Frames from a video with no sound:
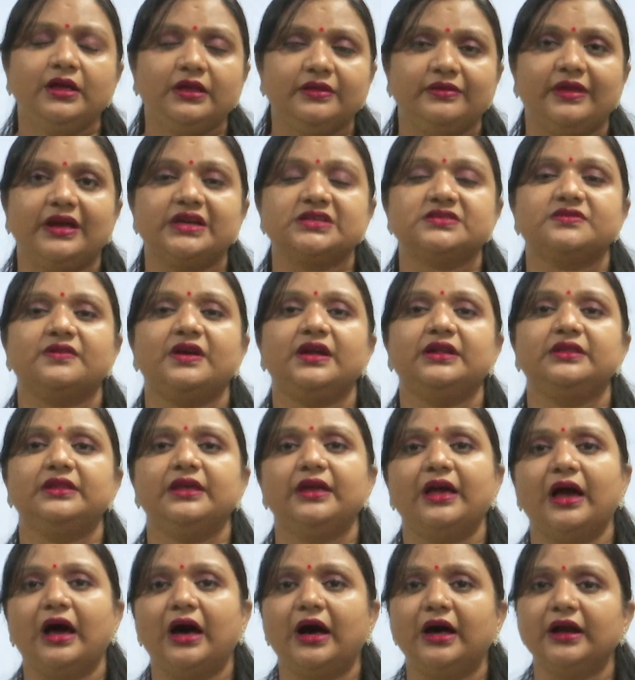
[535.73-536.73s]
that's why
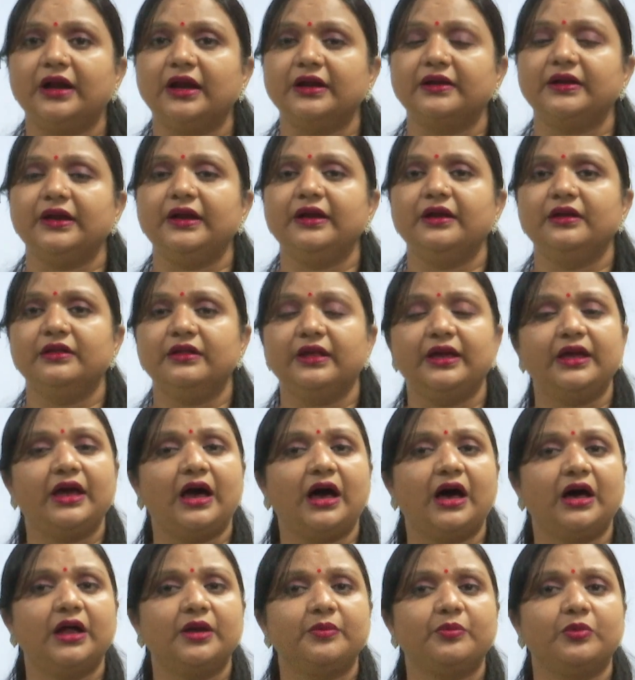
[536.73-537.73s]
they are attend they
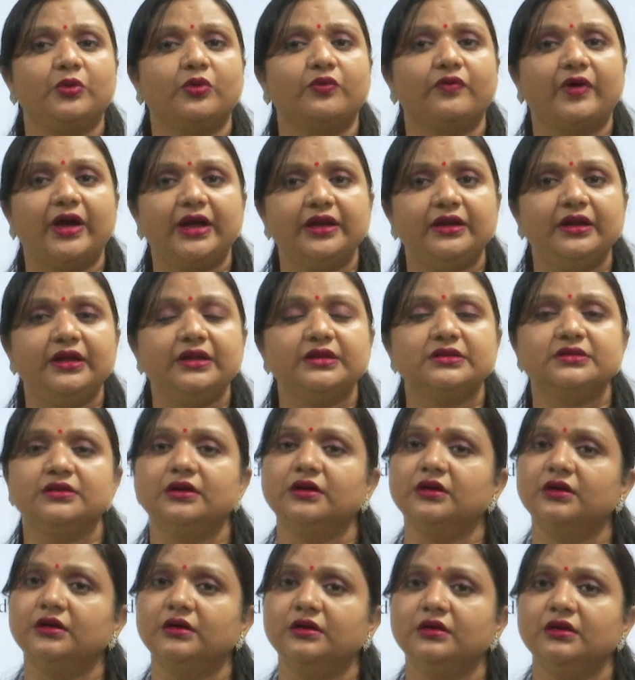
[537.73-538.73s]
are providing
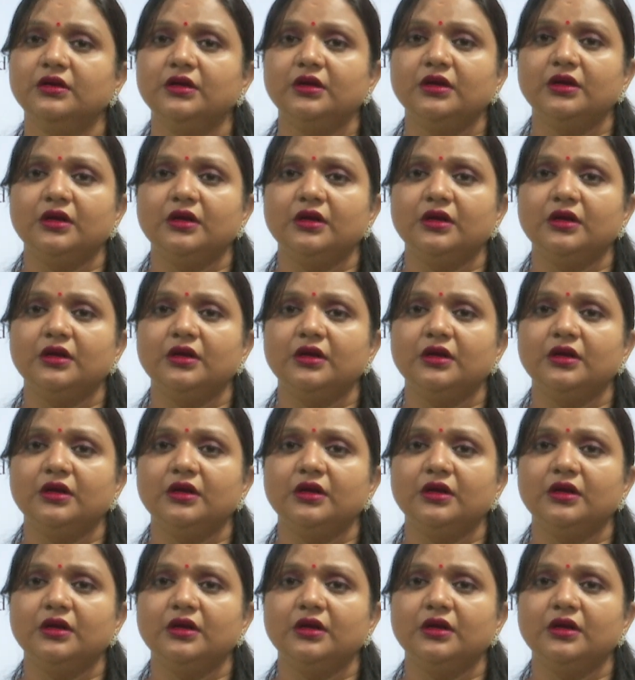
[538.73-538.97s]
uh,